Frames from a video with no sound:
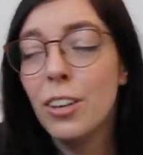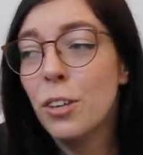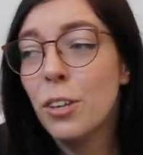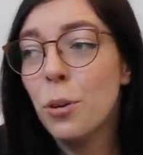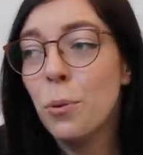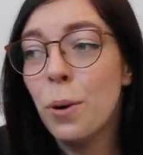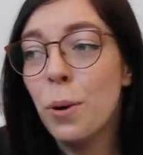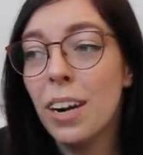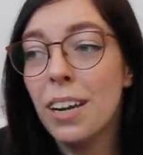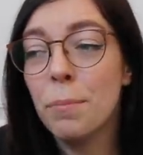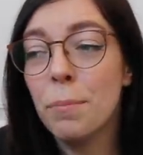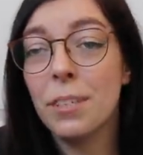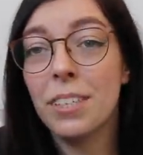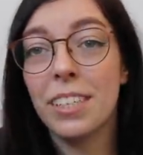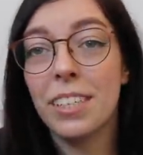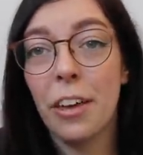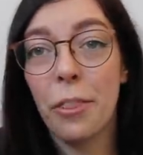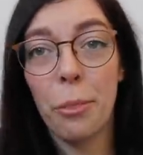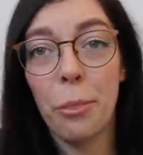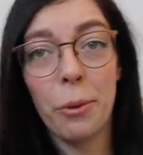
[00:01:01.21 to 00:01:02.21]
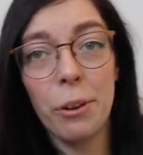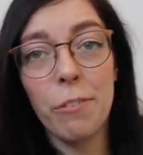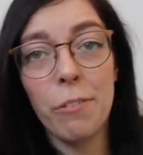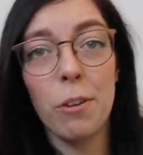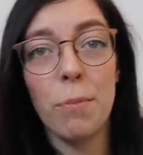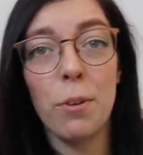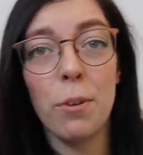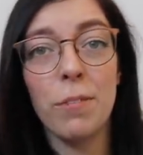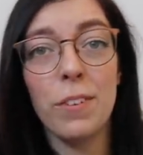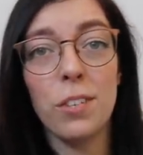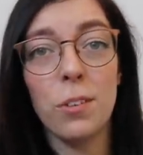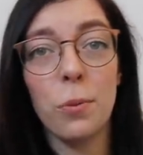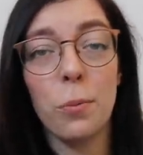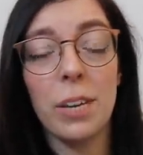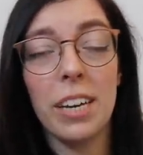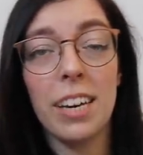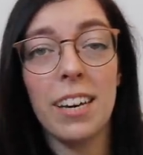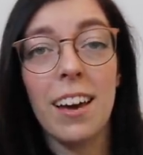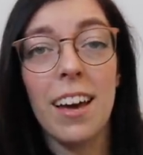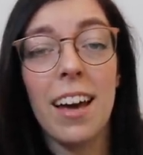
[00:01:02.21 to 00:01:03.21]
you were able to get 3 free movies a
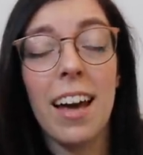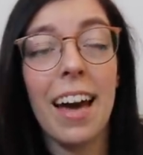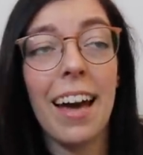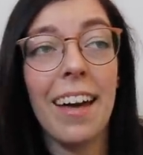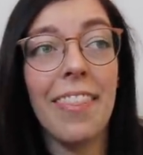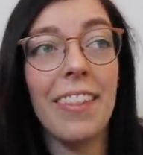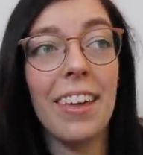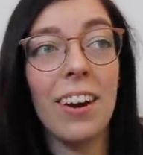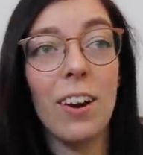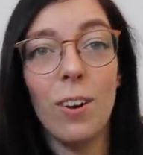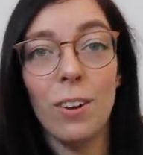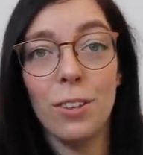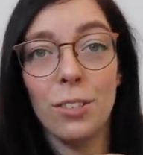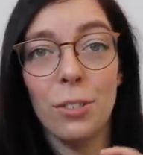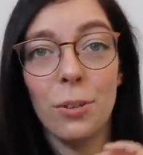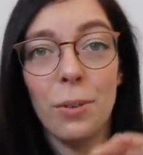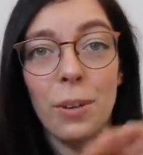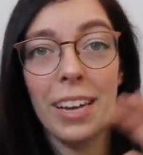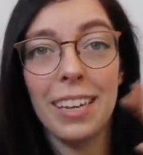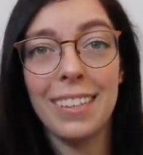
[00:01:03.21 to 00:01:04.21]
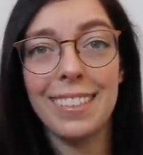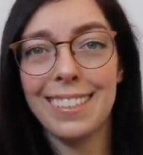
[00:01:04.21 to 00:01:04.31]
week and then also get